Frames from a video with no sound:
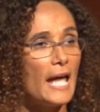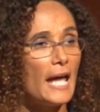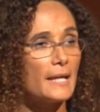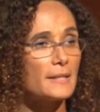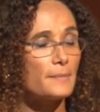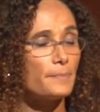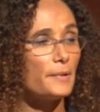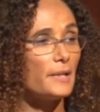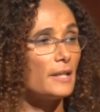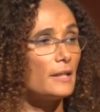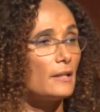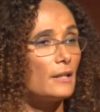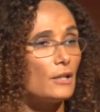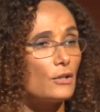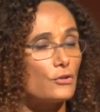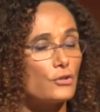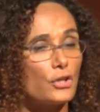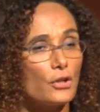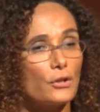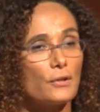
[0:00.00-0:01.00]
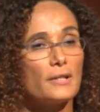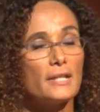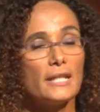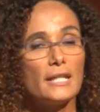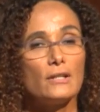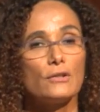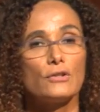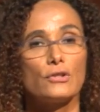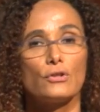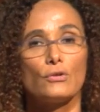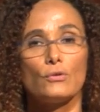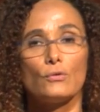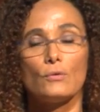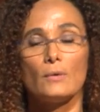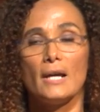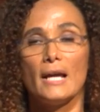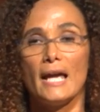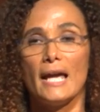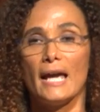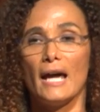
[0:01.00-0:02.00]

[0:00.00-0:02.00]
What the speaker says: has been turned into